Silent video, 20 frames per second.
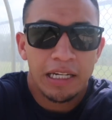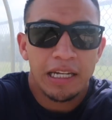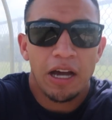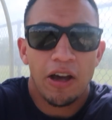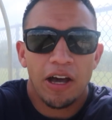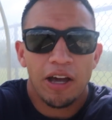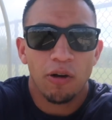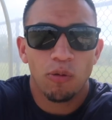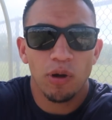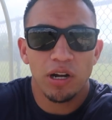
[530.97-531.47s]
Now,
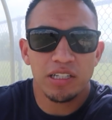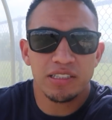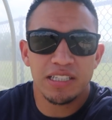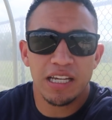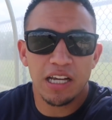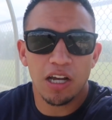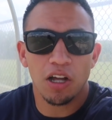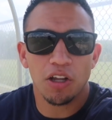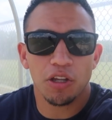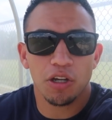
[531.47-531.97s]
I don't wanna
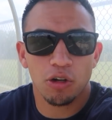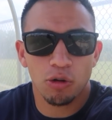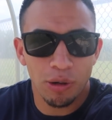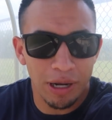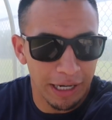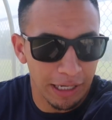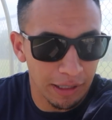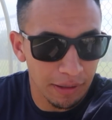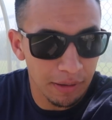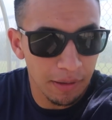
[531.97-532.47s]
take all the
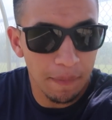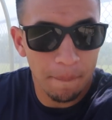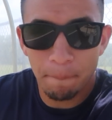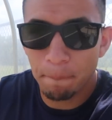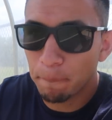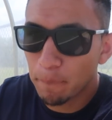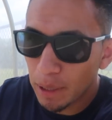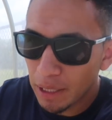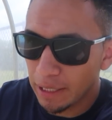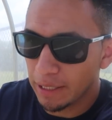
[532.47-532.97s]
credit,
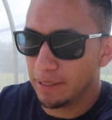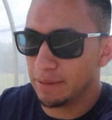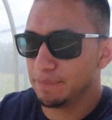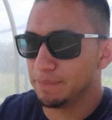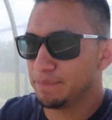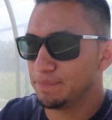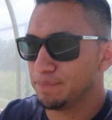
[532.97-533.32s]
but